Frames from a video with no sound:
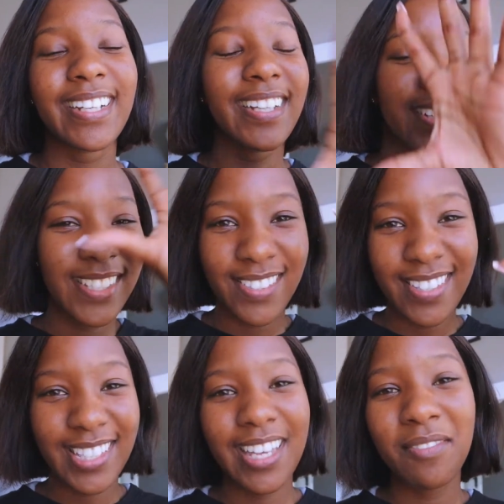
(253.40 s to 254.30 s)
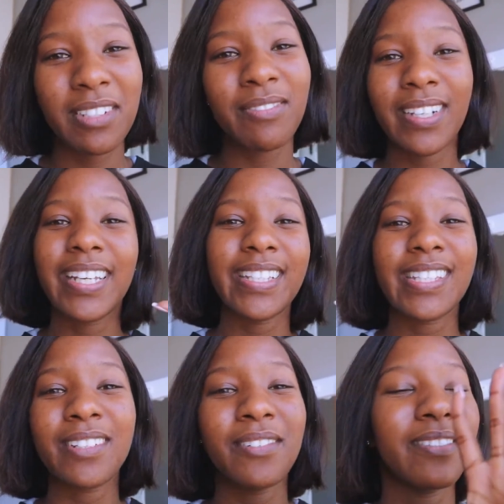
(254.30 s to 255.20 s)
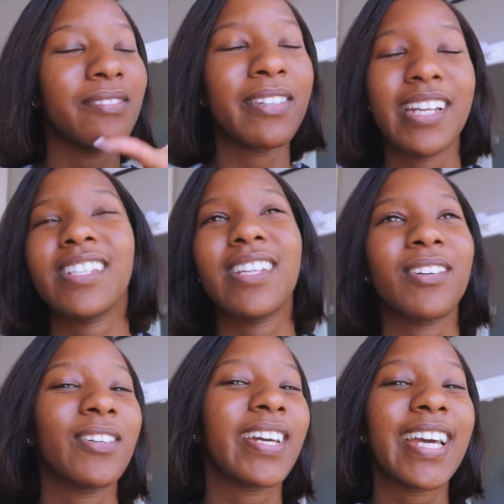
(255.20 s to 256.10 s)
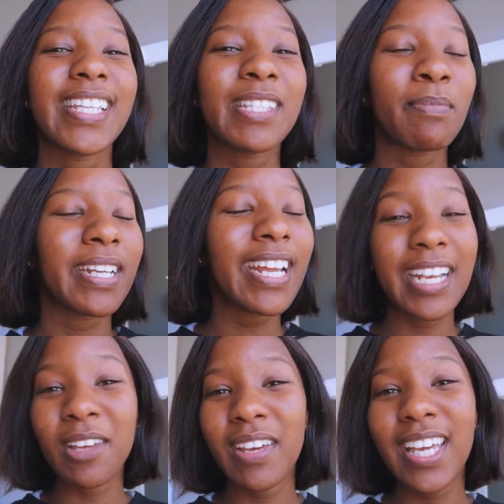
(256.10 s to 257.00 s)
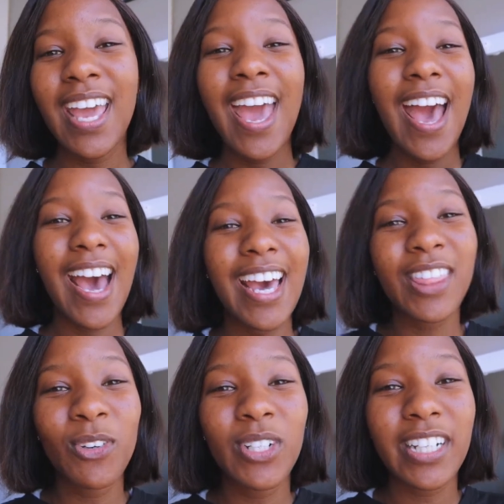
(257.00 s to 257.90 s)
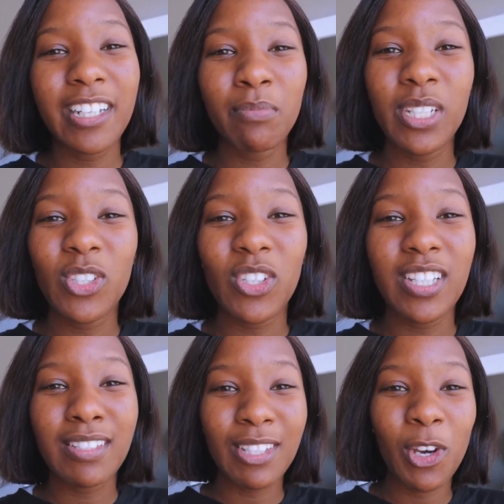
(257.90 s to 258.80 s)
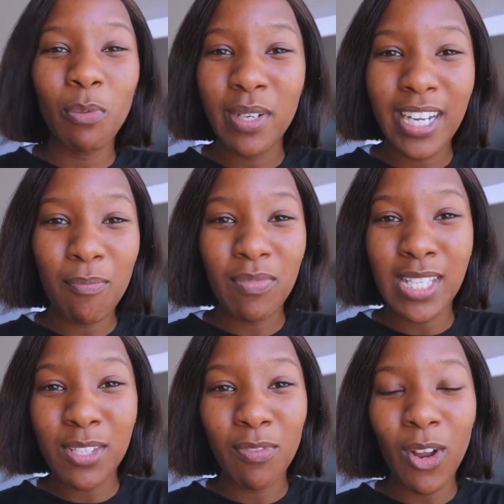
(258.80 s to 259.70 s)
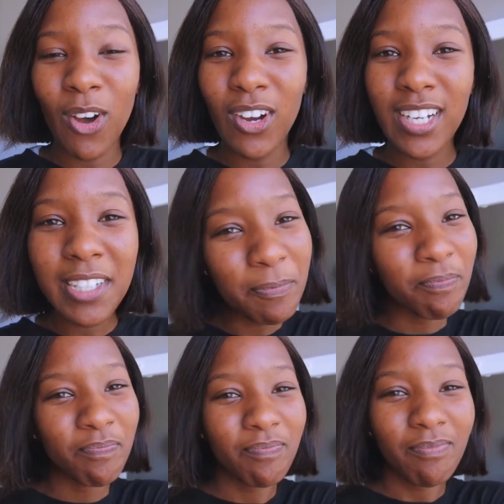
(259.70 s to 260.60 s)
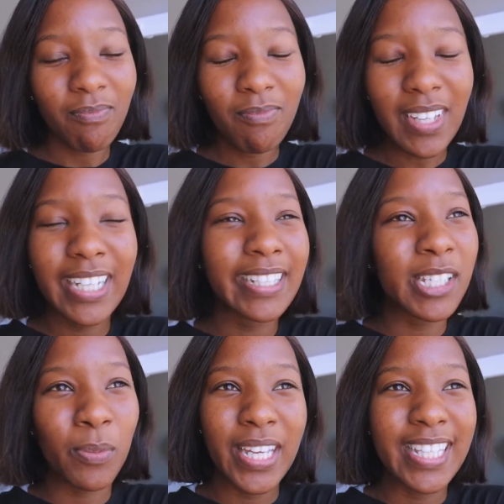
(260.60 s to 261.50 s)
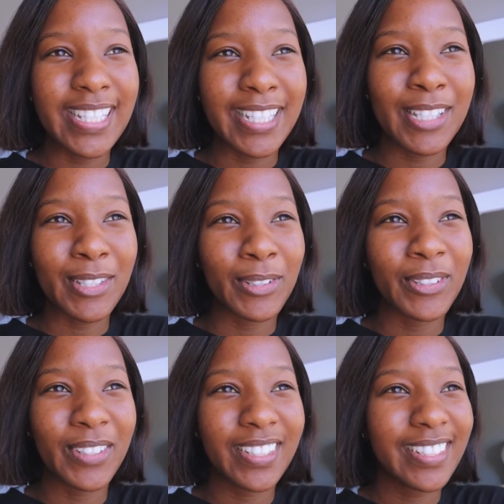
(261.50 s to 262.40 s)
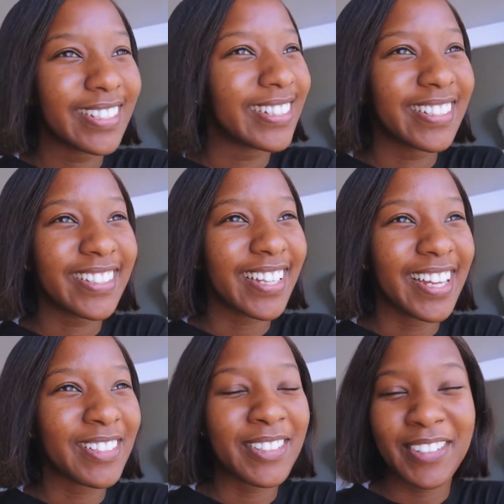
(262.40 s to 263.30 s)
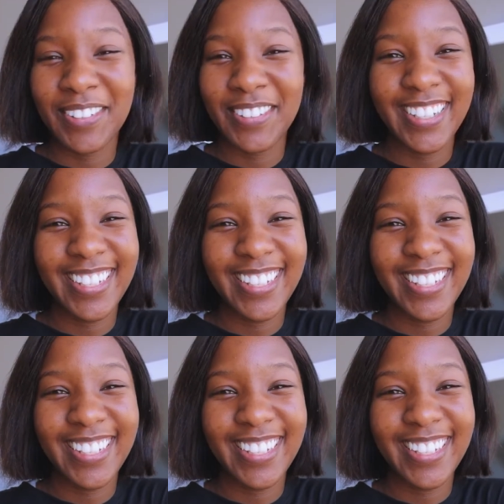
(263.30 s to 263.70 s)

I'll just save it for later when I tell you guys. But anyway, I thought let me just open up this vlog. It is Wednesday, so I don't know.